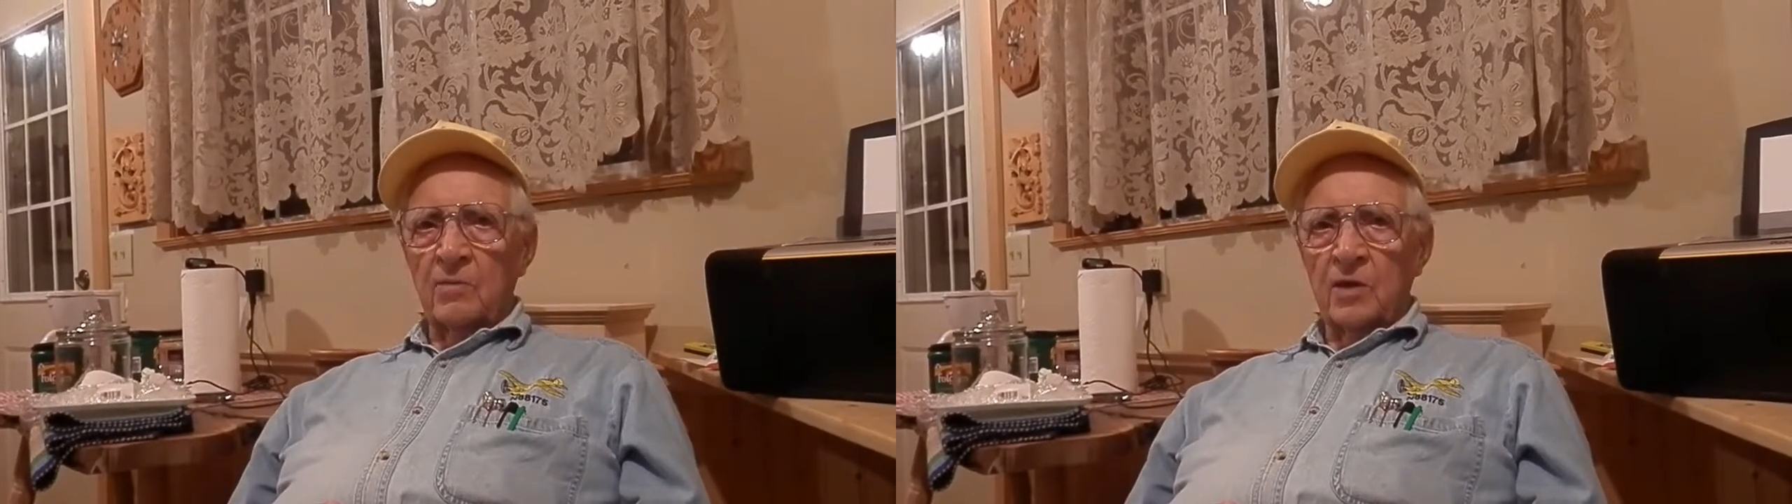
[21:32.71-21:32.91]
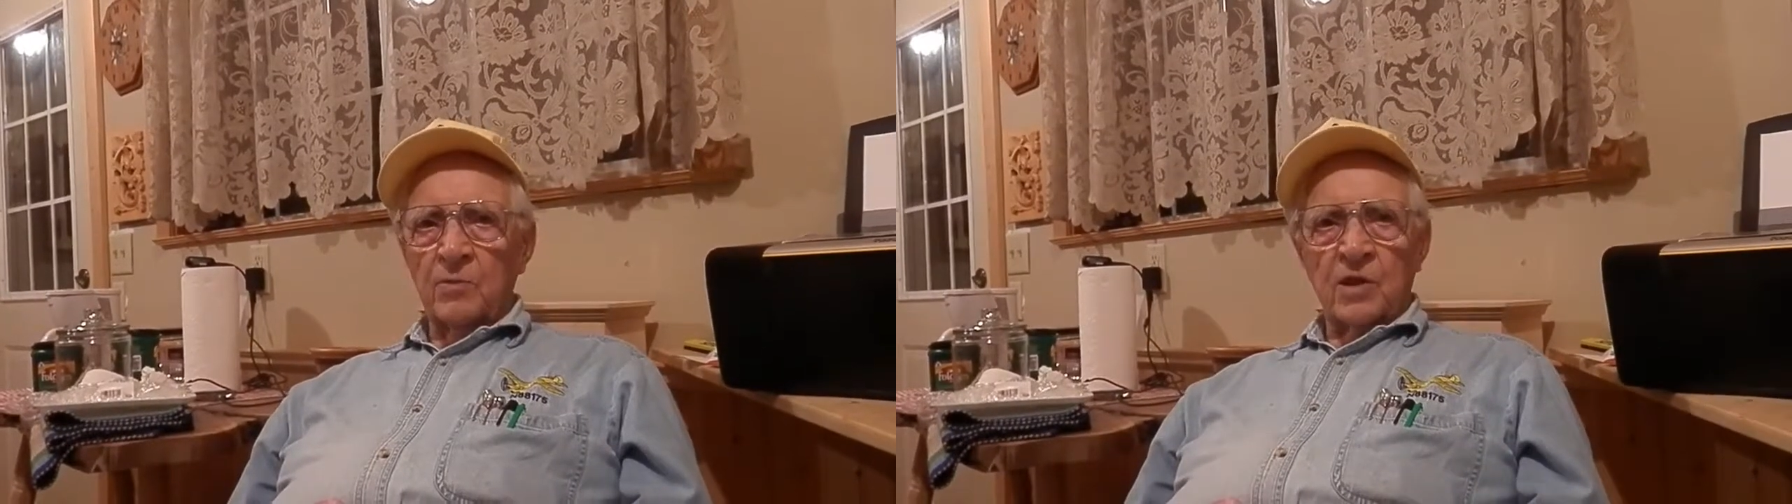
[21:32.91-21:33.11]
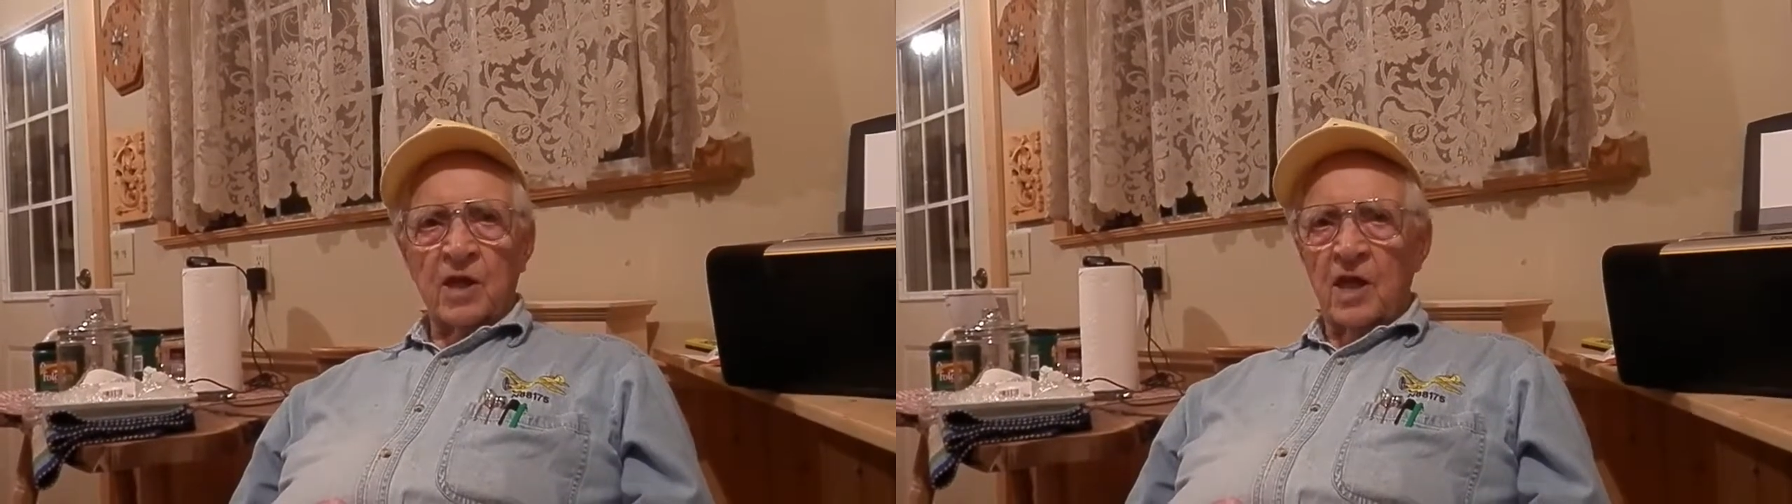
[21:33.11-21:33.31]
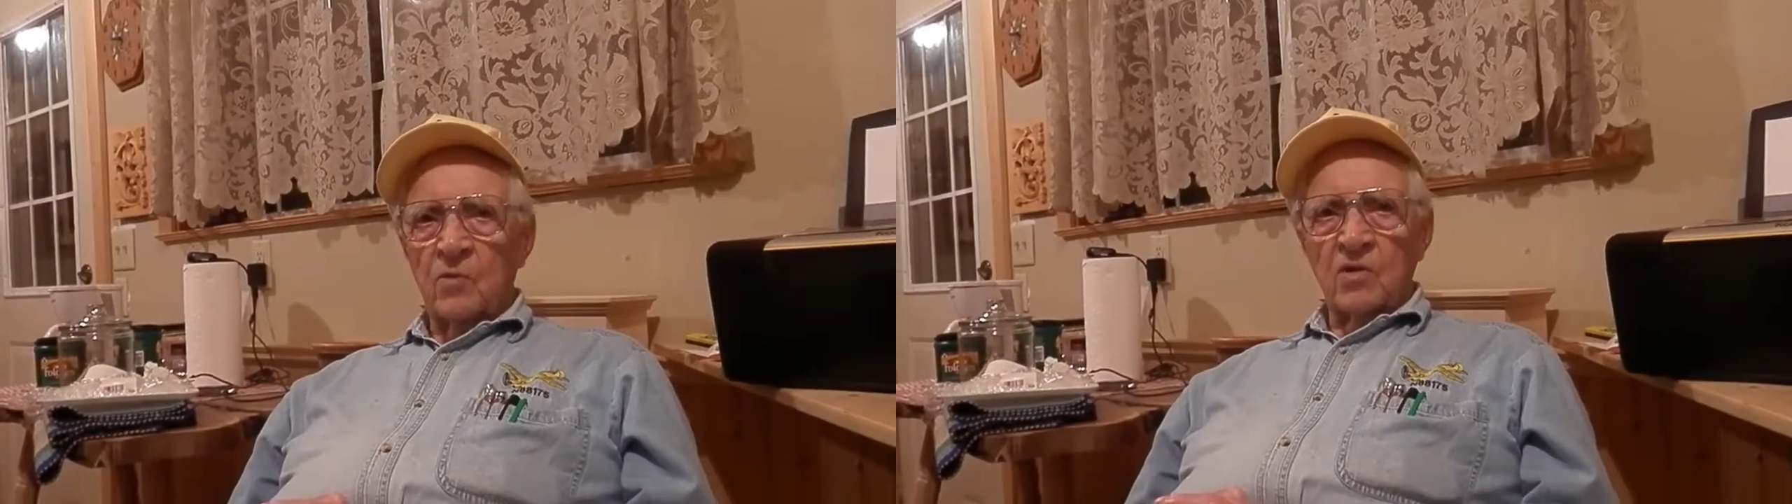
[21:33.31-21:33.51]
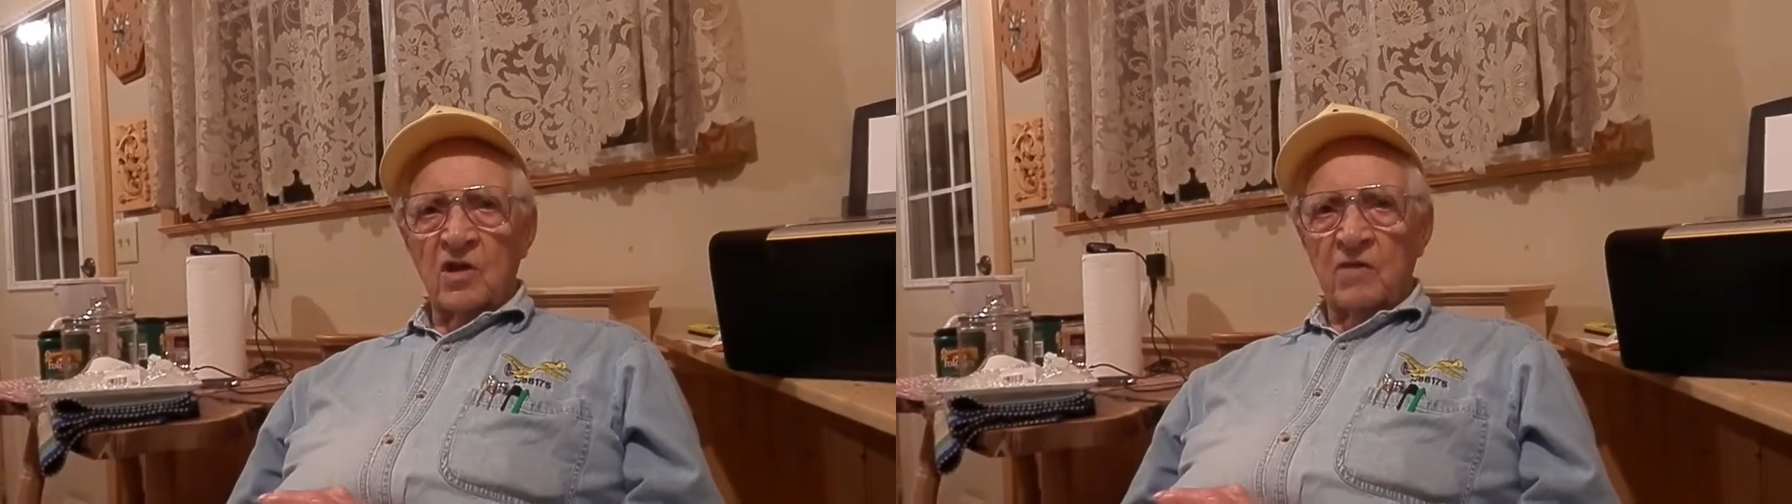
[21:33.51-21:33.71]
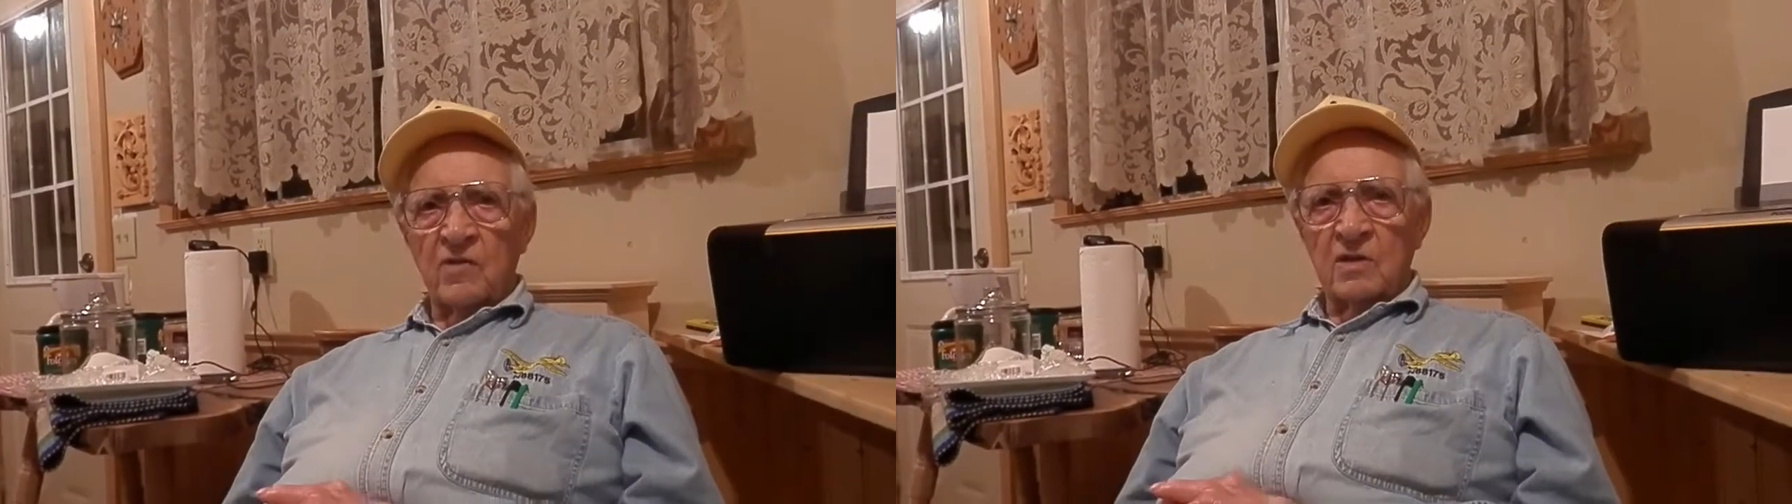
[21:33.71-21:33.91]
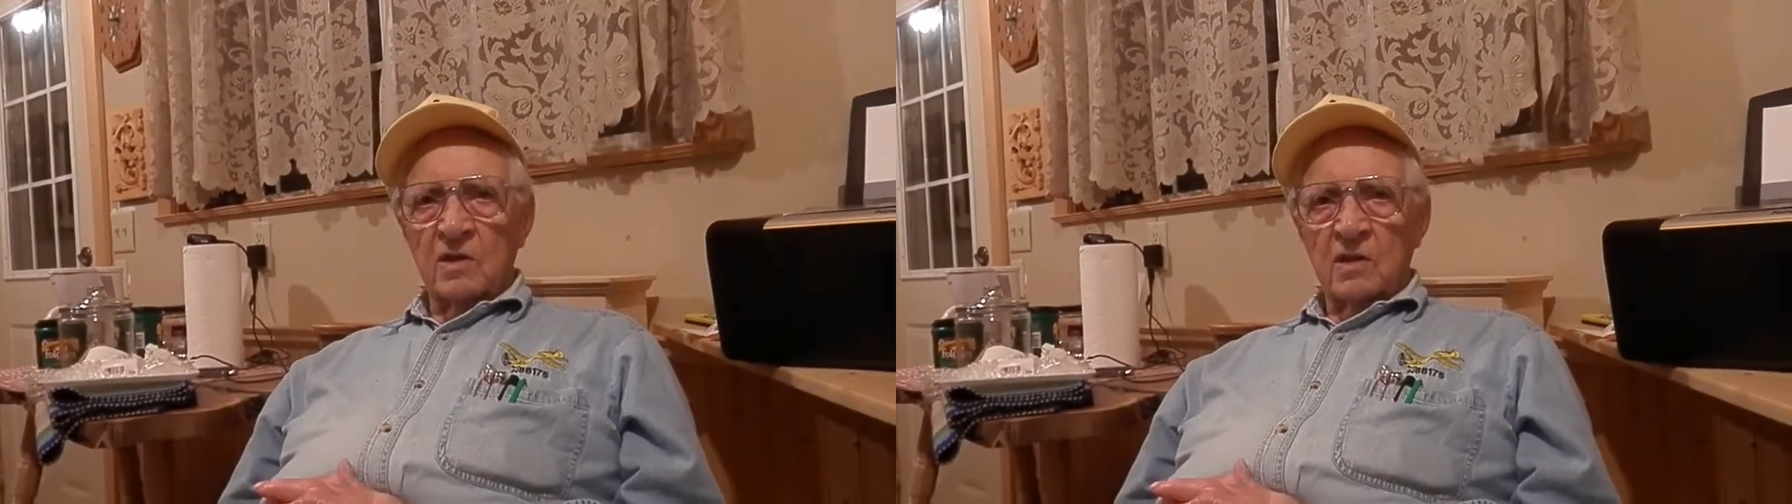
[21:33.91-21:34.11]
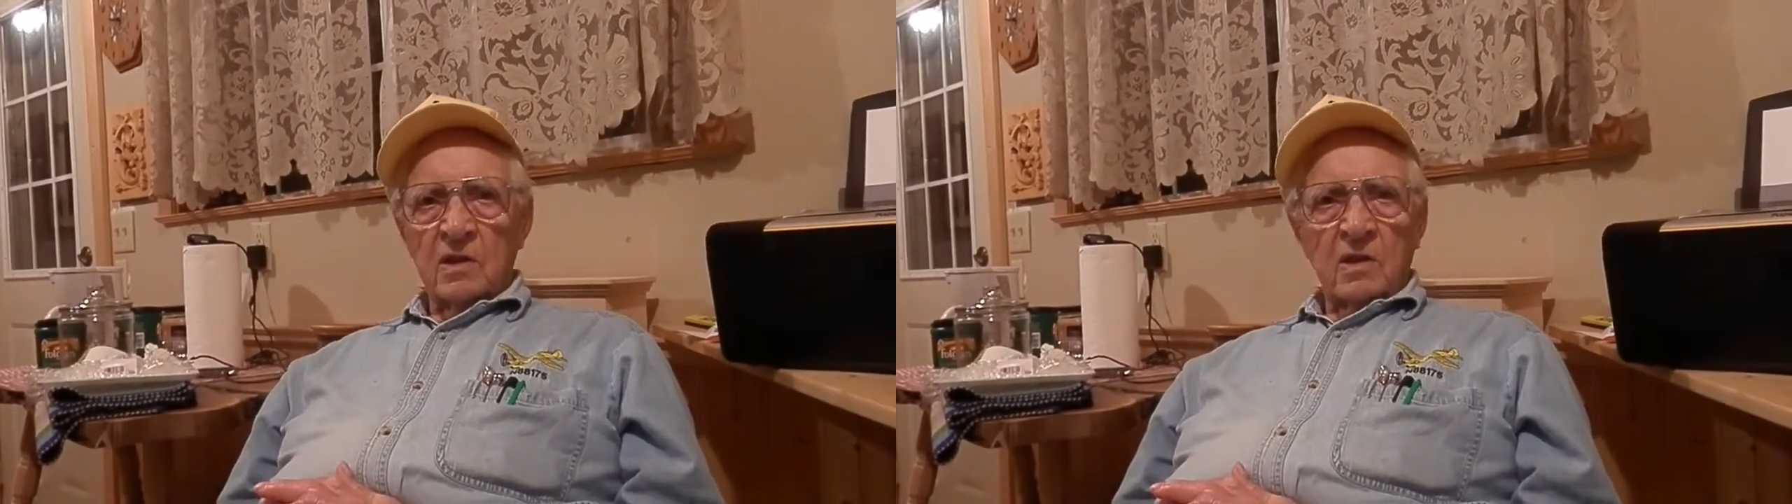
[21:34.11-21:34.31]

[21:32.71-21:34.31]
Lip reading: but my dad would never sell